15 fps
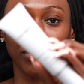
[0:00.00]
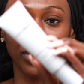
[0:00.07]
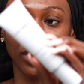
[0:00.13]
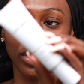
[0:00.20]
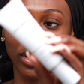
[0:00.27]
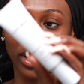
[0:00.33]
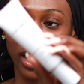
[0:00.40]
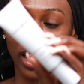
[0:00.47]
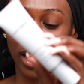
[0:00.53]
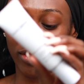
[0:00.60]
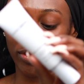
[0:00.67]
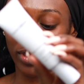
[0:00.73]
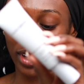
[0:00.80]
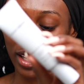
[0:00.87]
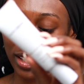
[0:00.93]
Pure
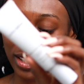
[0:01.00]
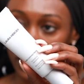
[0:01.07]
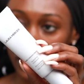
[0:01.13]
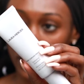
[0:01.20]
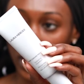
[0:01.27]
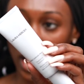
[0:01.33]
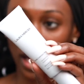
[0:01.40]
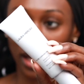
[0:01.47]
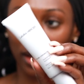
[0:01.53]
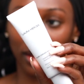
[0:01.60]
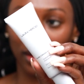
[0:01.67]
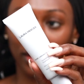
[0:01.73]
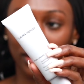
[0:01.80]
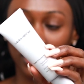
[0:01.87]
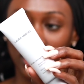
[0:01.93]
Canvas.
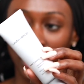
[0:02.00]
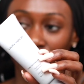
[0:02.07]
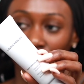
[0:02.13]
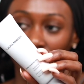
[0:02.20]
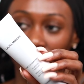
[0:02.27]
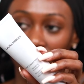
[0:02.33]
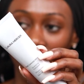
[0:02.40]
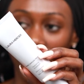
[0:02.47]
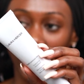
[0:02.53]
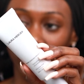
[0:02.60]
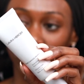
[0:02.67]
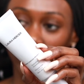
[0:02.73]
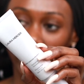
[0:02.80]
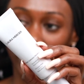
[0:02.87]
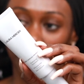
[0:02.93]
This is actually the
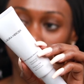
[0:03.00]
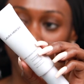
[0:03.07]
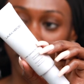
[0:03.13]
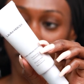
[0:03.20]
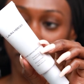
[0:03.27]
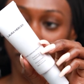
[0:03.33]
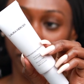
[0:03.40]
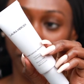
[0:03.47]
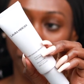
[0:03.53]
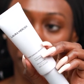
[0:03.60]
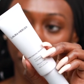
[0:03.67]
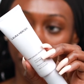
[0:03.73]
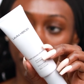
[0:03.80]
hydrating primer.